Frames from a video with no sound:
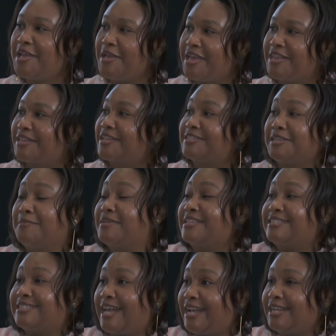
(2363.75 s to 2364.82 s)
And because I'm
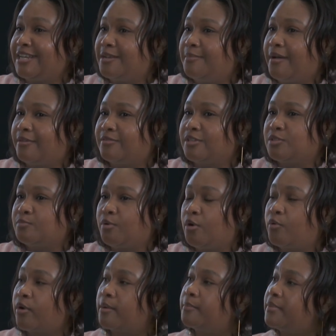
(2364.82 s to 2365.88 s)
excited about this
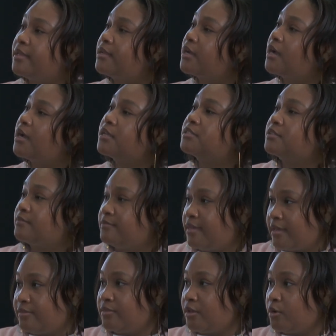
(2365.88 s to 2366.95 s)
program because of
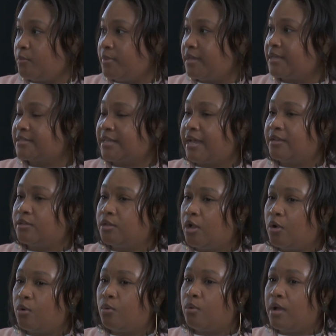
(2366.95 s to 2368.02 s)
that, though, because I
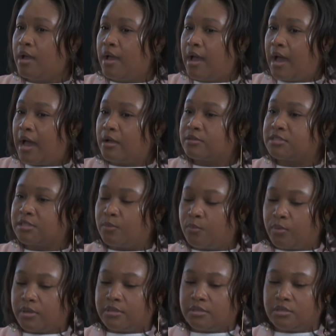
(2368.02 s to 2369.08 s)
know how
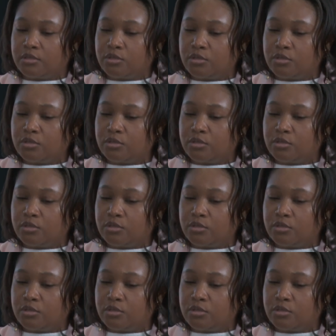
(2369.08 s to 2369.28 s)
someone,